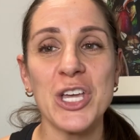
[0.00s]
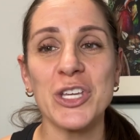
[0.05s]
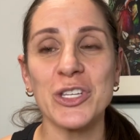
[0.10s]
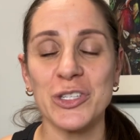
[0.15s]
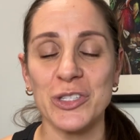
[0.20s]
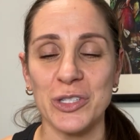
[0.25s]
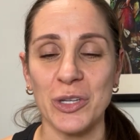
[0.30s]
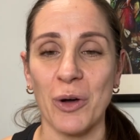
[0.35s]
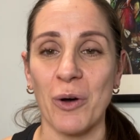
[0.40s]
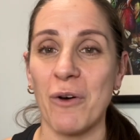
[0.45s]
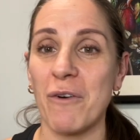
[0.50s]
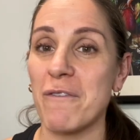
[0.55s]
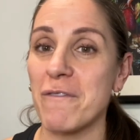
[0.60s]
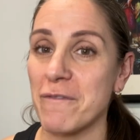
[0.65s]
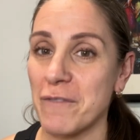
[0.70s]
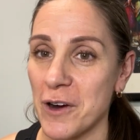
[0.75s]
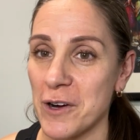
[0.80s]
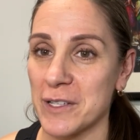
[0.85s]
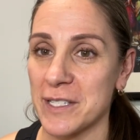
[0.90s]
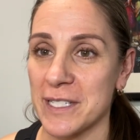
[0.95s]
So
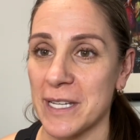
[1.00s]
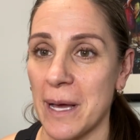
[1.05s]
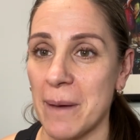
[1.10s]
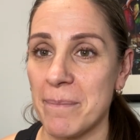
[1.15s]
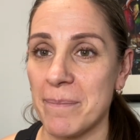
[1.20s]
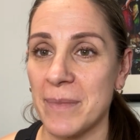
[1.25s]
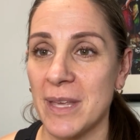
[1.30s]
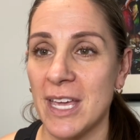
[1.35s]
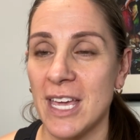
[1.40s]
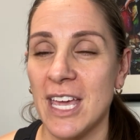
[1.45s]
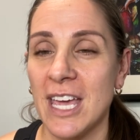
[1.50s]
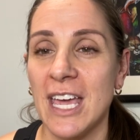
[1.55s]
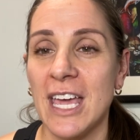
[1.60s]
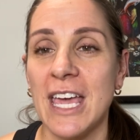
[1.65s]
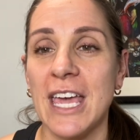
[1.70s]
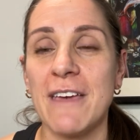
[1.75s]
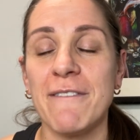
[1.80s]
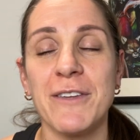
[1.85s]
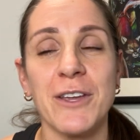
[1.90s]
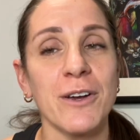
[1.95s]
first up,
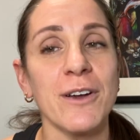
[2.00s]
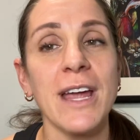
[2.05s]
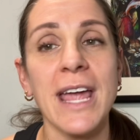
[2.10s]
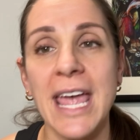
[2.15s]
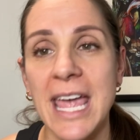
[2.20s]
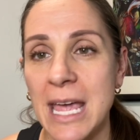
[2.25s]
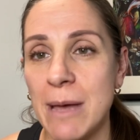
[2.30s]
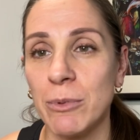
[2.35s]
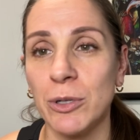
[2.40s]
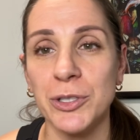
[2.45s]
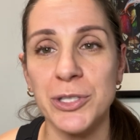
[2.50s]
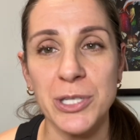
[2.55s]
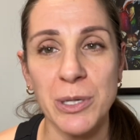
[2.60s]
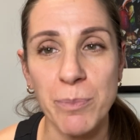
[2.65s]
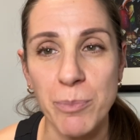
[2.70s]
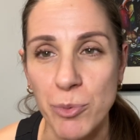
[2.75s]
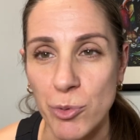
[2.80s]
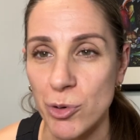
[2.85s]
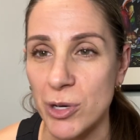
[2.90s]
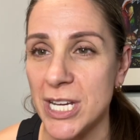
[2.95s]
if you're able to
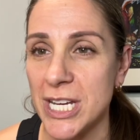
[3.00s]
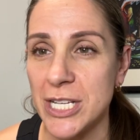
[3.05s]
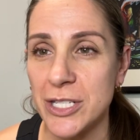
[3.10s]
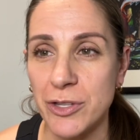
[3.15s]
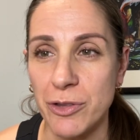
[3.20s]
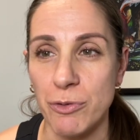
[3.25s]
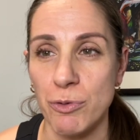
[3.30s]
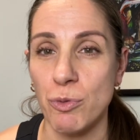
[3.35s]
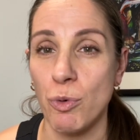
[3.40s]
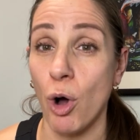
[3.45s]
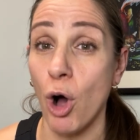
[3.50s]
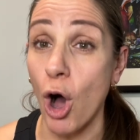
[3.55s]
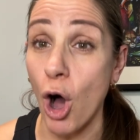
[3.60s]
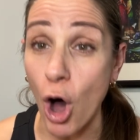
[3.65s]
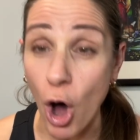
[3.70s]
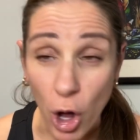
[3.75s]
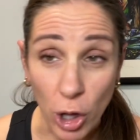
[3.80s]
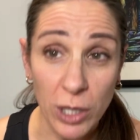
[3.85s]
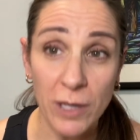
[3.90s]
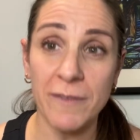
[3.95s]
breeze through
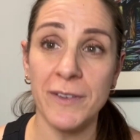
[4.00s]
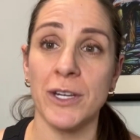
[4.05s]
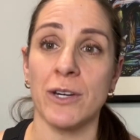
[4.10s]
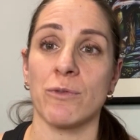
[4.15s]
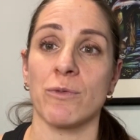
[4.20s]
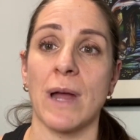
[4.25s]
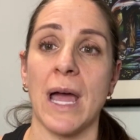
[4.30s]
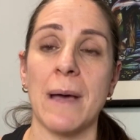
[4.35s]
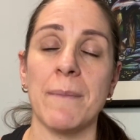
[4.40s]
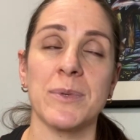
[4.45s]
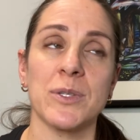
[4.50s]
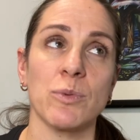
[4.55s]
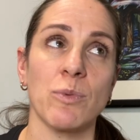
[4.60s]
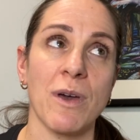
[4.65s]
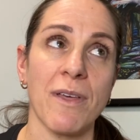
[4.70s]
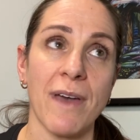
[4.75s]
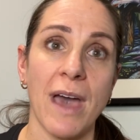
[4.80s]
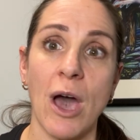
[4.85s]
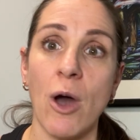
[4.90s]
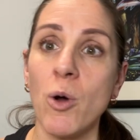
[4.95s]
all of your reps
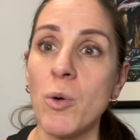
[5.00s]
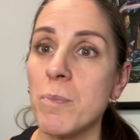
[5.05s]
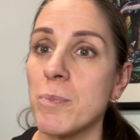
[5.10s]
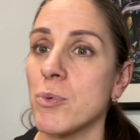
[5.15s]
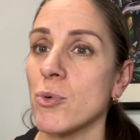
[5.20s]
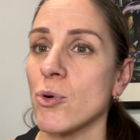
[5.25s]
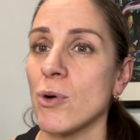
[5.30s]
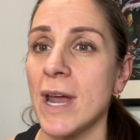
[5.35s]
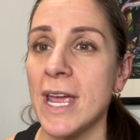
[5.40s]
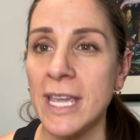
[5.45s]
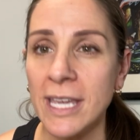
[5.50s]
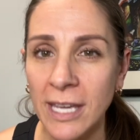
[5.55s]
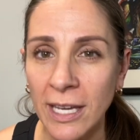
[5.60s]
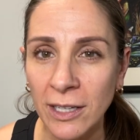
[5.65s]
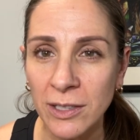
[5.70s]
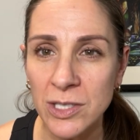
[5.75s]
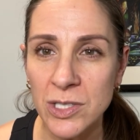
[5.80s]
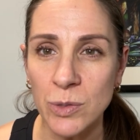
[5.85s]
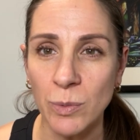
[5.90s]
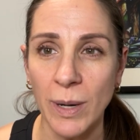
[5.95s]
without breaking
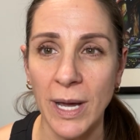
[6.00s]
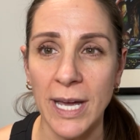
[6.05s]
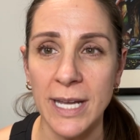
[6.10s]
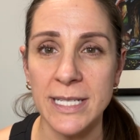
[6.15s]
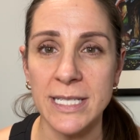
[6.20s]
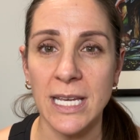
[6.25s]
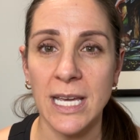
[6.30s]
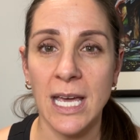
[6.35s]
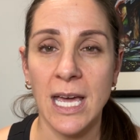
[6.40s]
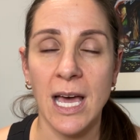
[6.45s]
a sweat,